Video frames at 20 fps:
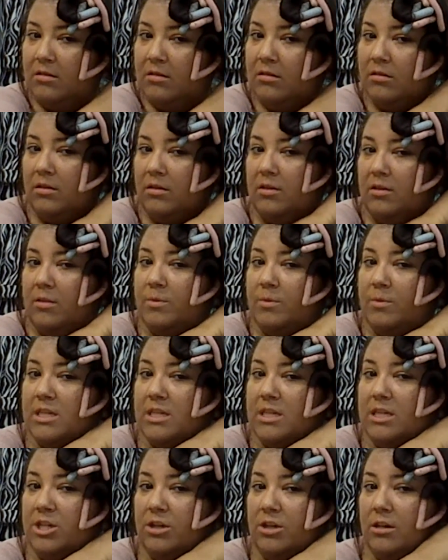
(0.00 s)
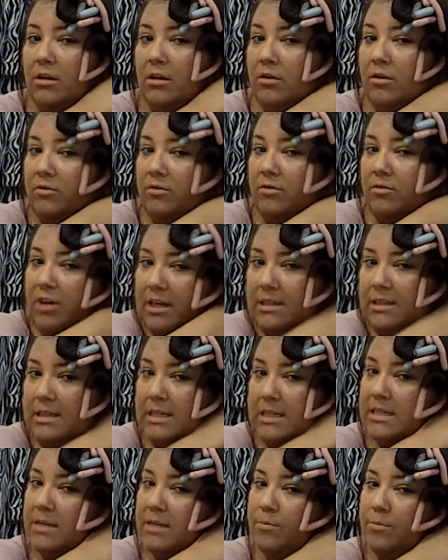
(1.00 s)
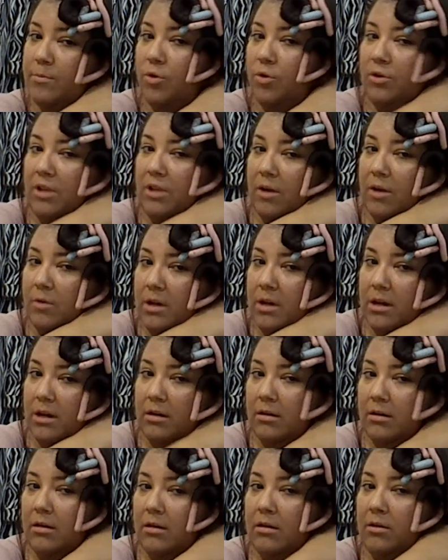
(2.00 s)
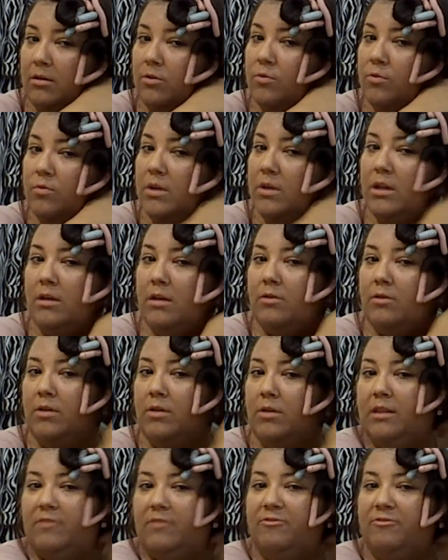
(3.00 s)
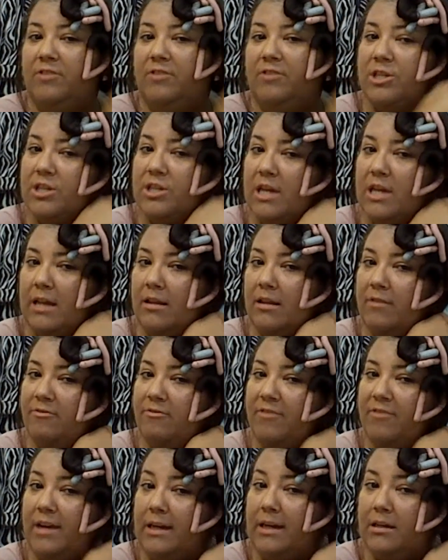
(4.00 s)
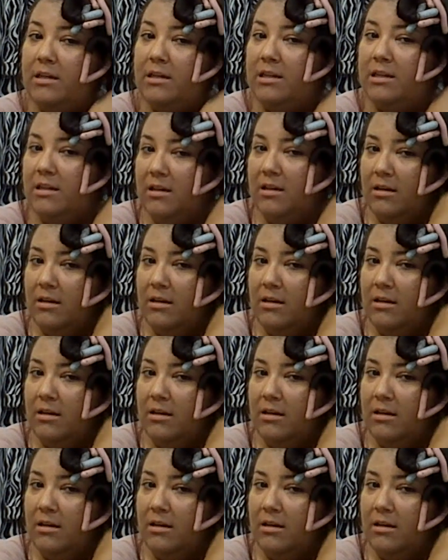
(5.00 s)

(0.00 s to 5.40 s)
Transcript: Now the positioning of your hands is important. That way you really create a fishtail effect.